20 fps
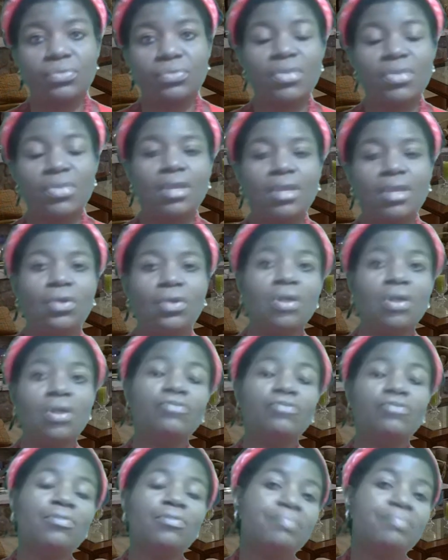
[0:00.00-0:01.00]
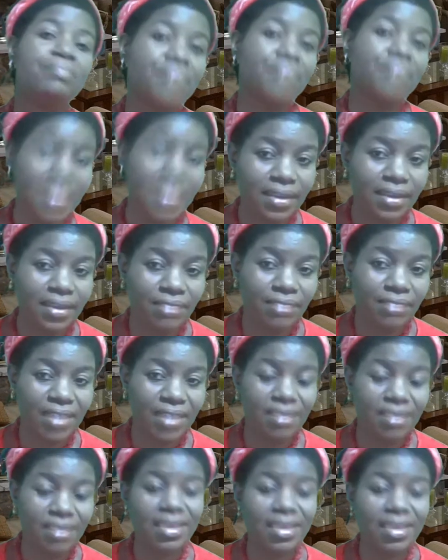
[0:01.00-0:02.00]
God forbid, if
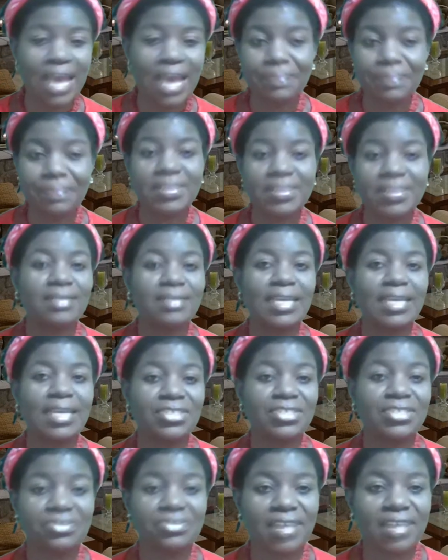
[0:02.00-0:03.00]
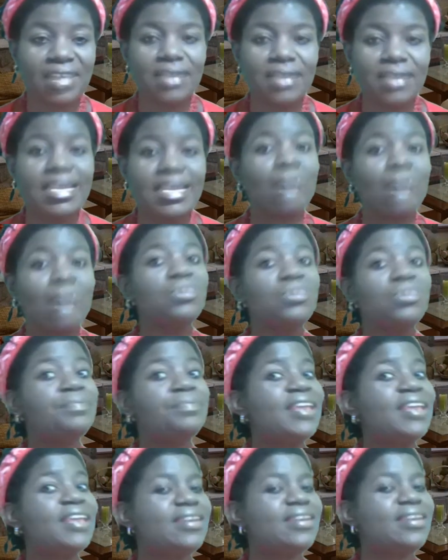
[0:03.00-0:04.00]
anything happens in Nigeria, there won't be
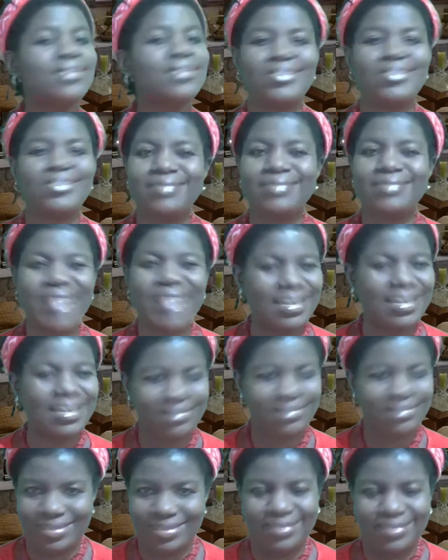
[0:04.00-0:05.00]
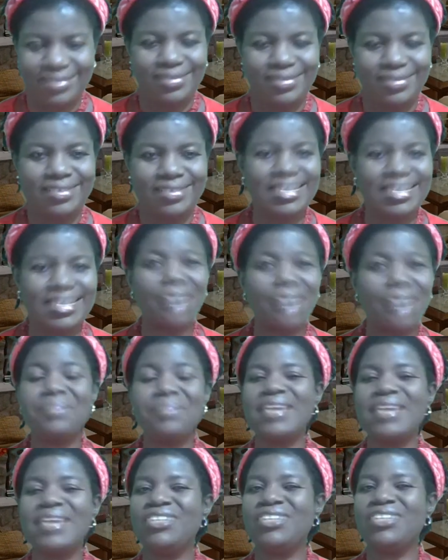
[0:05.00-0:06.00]
any gathering. There won't be
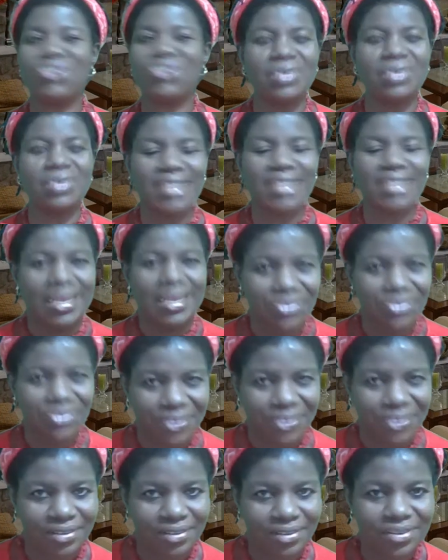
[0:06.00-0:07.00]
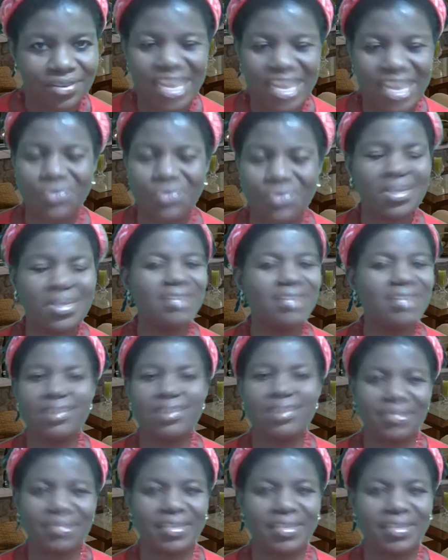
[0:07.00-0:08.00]
any church gathering.
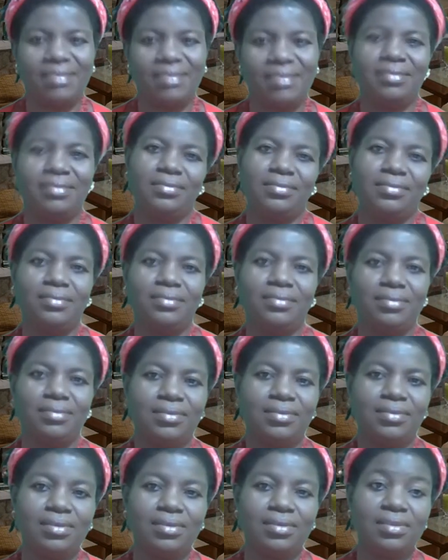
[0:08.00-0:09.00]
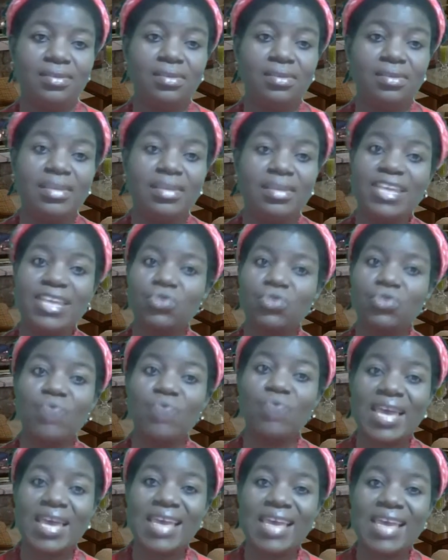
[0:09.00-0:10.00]
Nothing. That's
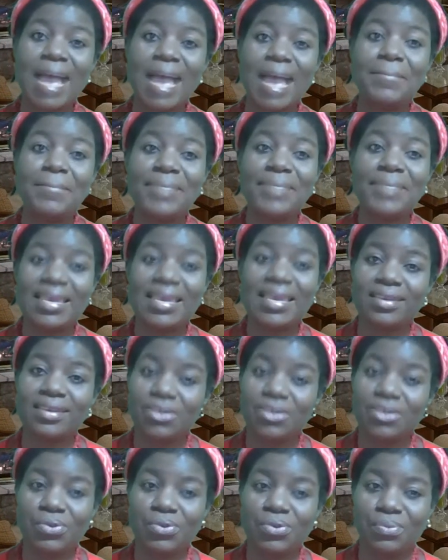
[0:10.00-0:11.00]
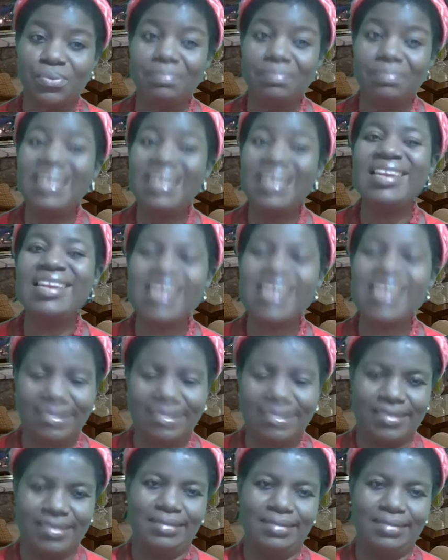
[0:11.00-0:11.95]
why I'm begging you, please.